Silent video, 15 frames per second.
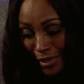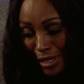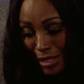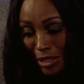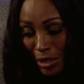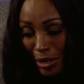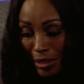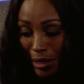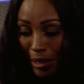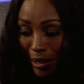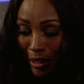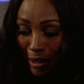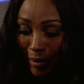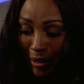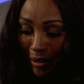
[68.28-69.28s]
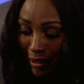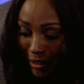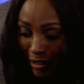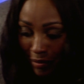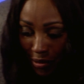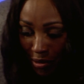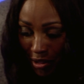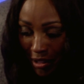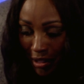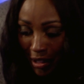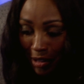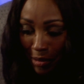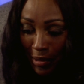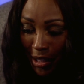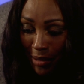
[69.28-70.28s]
I started talking about getting divorced,
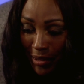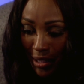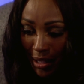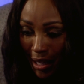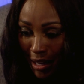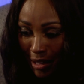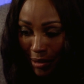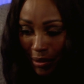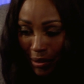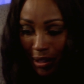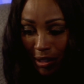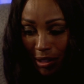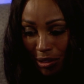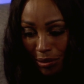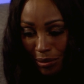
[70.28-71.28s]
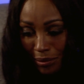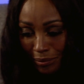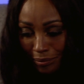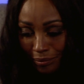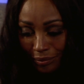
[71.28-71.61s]
everybody was saying you're gonna do it.